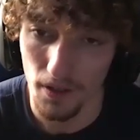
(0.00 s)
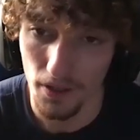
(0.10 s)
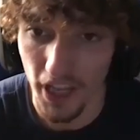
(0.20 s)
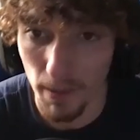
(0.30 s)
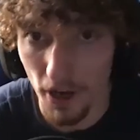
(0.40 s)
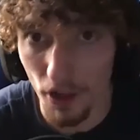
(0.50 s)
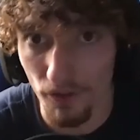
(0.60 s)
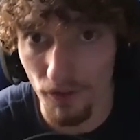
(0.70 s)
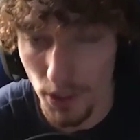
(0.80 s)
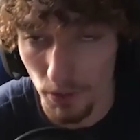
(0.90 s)
Think about all the
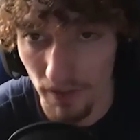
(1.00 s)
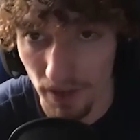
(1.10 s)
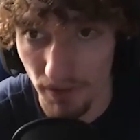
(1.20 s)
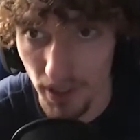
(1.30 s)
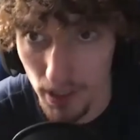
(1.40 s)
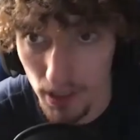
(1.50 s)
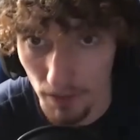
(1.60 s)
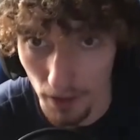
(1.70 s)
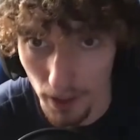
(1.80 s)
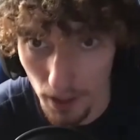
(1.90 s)
fish we haven't even discovered.